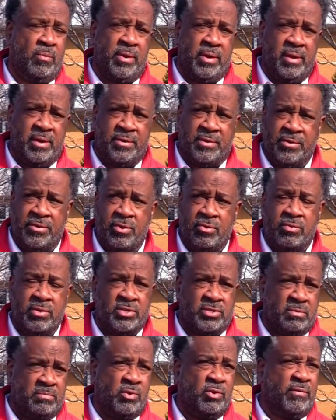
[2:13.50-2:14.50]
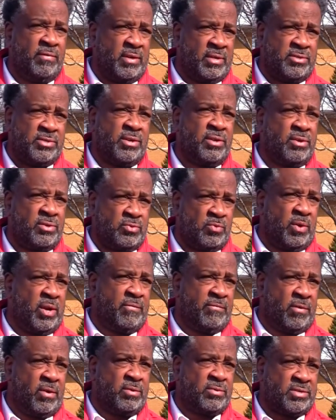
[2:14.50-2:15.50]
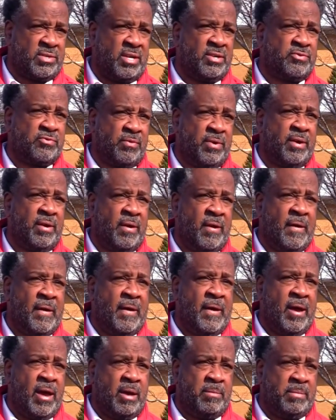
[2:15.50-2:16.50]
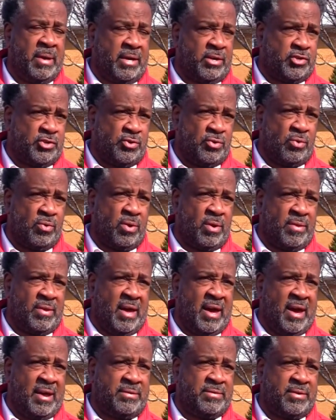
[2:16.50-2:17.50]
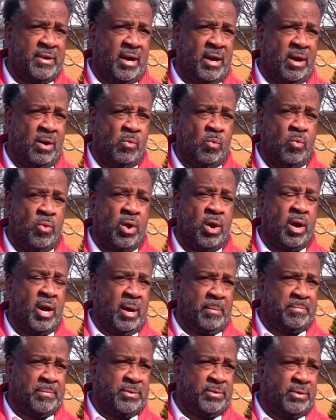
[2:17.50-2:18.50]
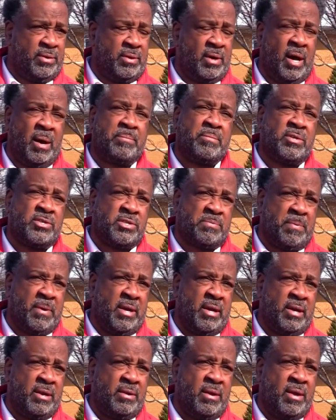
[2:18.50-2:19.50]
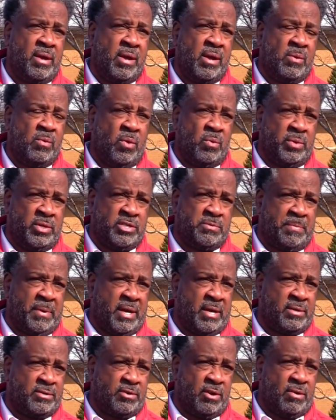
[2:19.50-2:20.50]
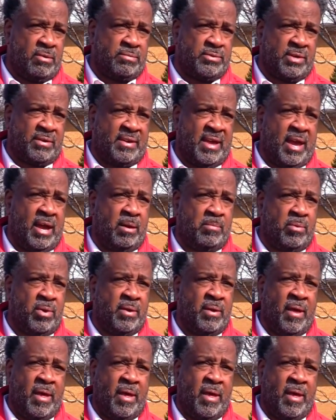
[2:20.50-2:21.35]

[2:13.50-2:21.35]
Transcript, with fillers: we need to do is move into the 21st century and make sure that uh, we're up to, up to speed when we speak in terms of camera.